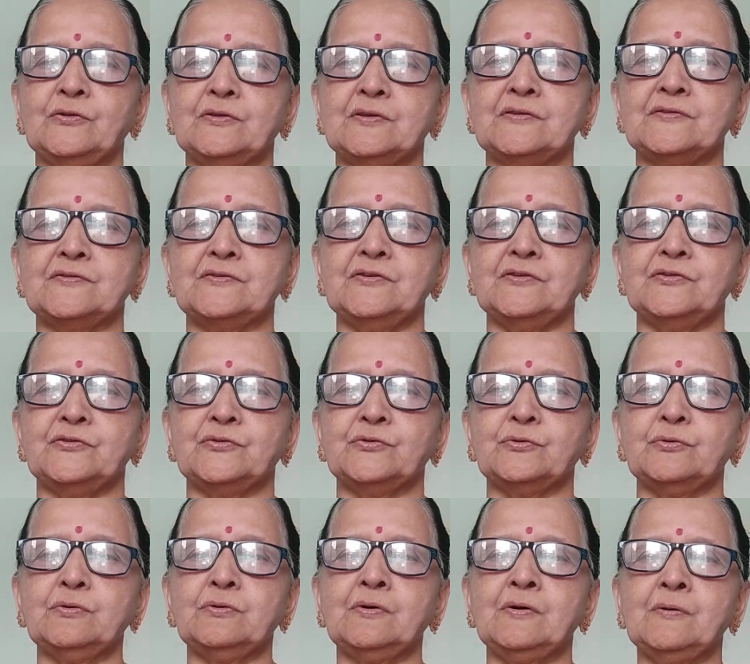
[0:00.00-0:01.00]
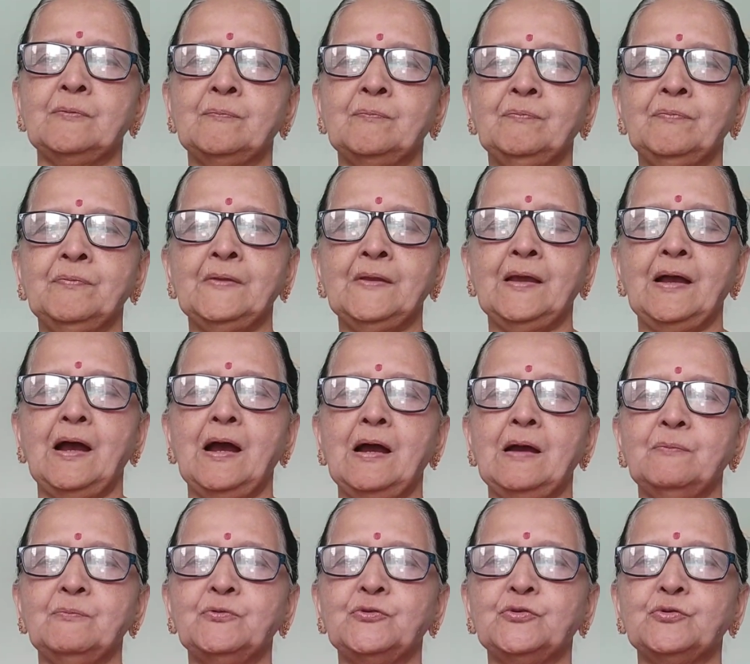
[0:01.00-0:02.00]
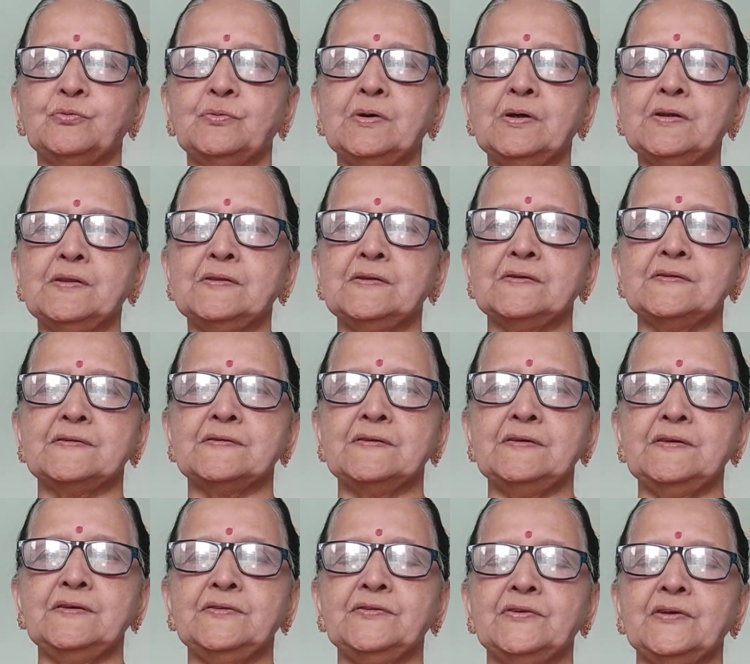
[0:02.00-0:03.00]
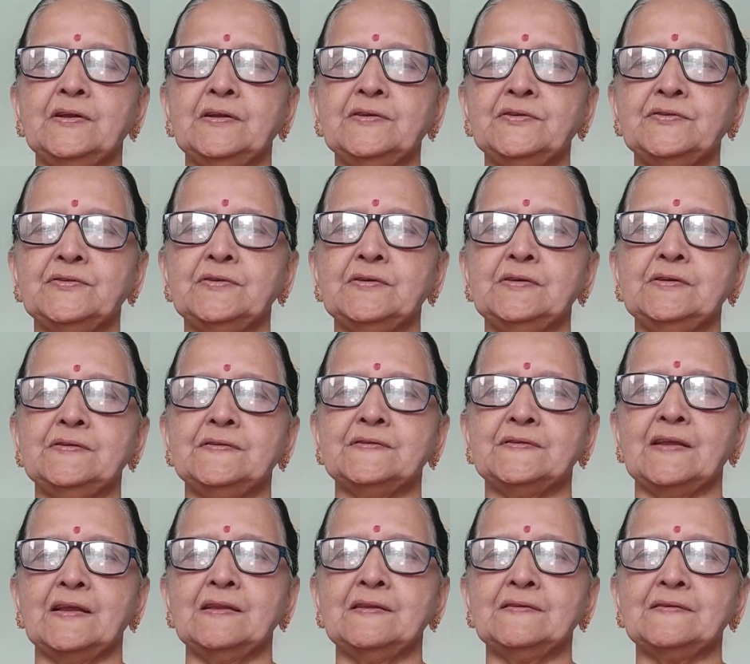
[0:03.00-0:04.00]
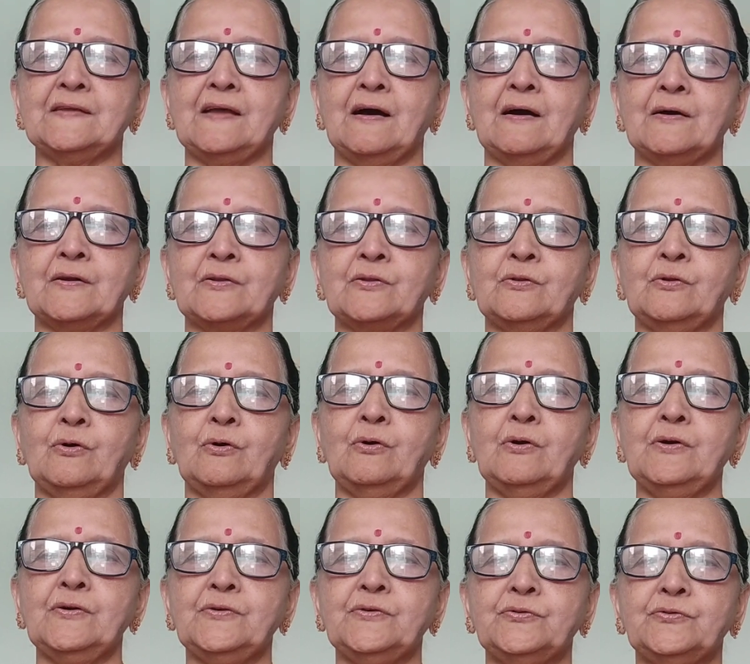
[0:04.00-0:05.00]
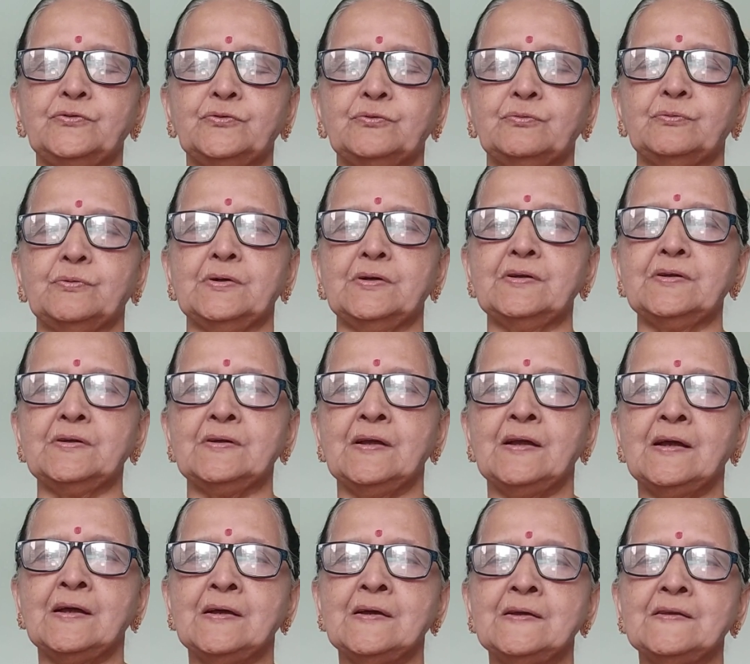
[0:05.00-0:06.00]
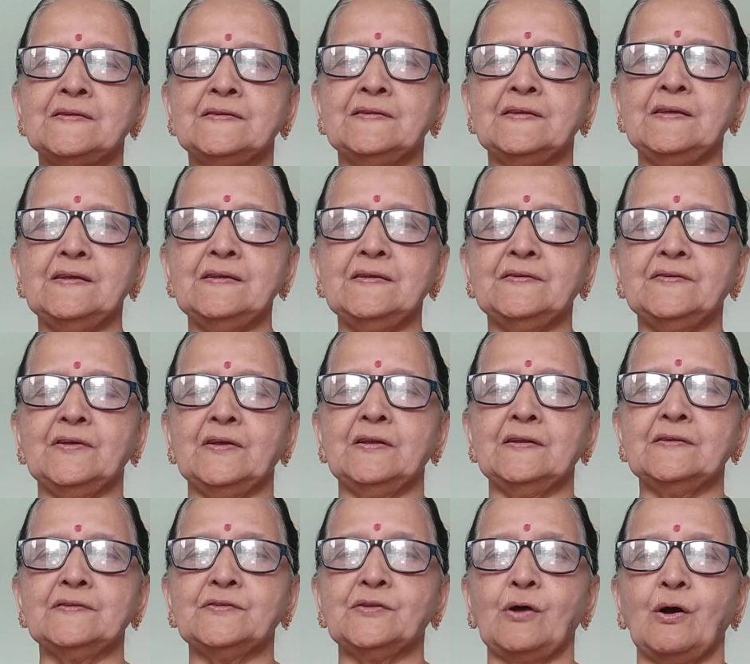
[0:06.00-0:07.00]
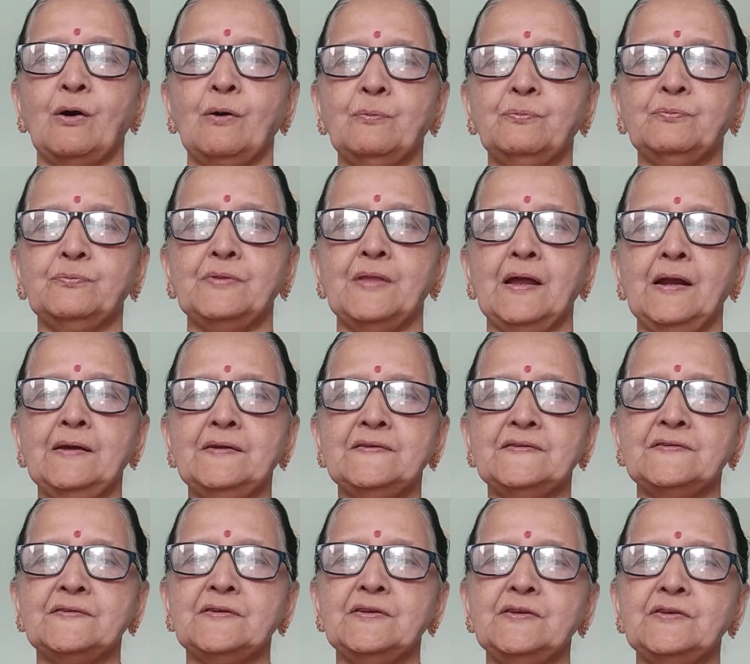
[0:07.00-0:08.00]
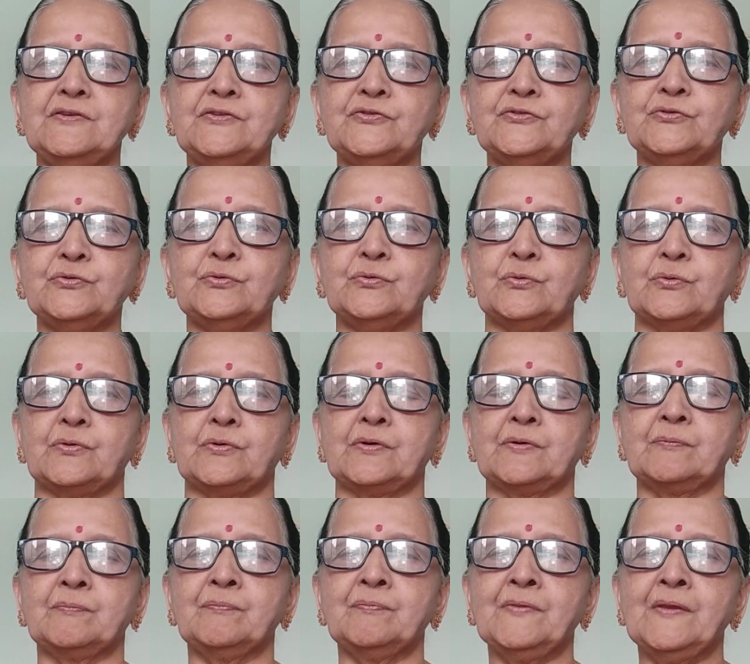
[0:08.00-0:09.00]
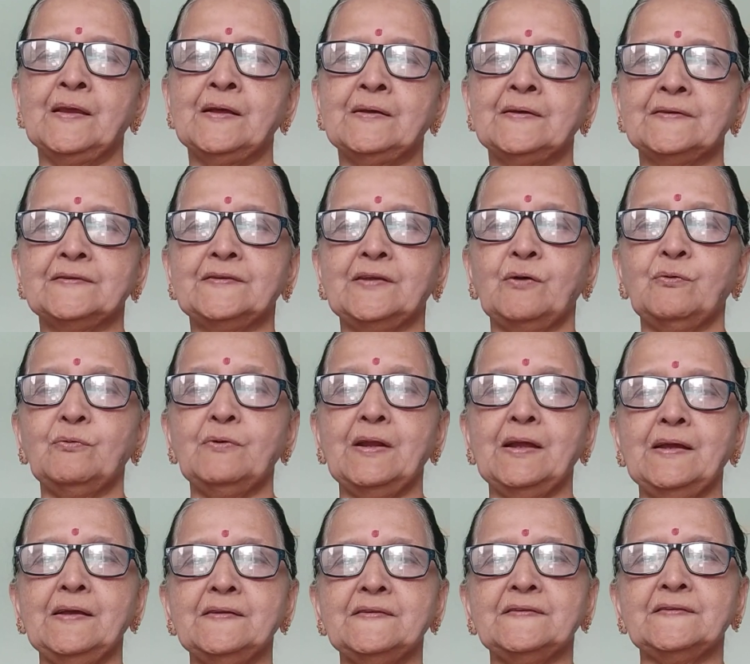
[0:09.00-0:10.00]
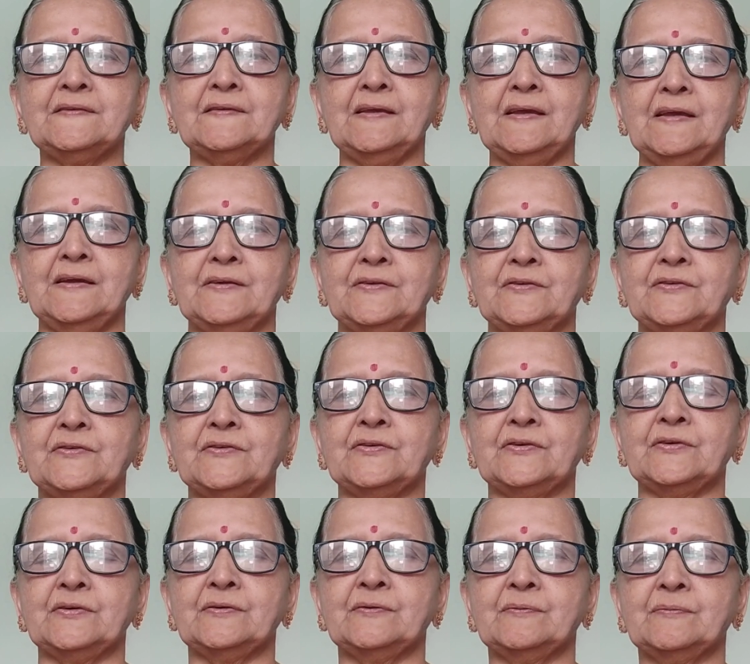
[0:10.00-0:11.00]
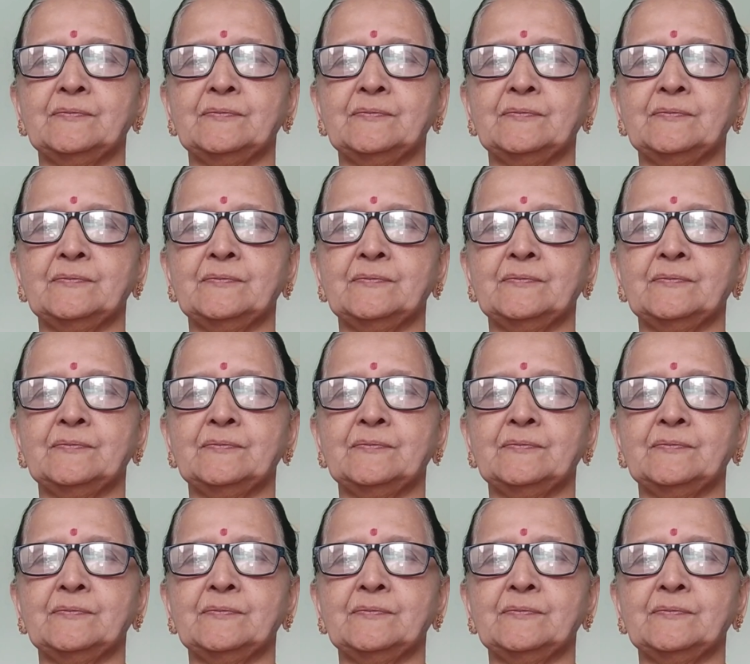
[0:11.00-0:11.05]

on the seashore. I am sure the seashells she sells are not sure seashells of that seashore. Sound SH